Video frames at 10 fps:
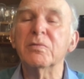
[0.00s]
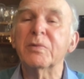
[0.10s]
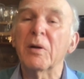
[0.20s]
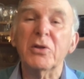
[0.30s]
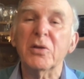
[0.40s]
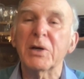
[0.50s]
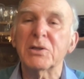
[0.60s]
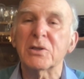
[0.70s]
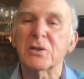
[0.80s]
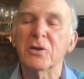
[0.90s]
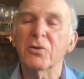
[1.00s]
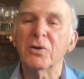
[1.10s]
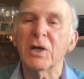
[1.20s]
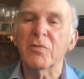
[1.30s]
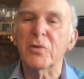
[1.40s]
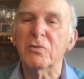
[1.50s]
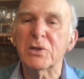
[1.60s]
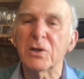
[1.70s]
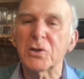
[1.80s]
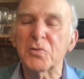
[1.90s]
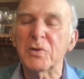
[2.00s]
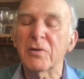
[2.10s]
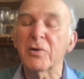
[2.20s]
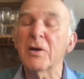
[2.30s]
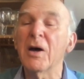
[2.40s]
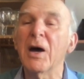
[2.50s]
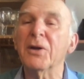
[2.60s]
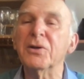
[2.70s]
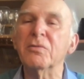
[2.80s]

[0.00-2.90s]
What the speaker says: probably the best local government results we'd ever had,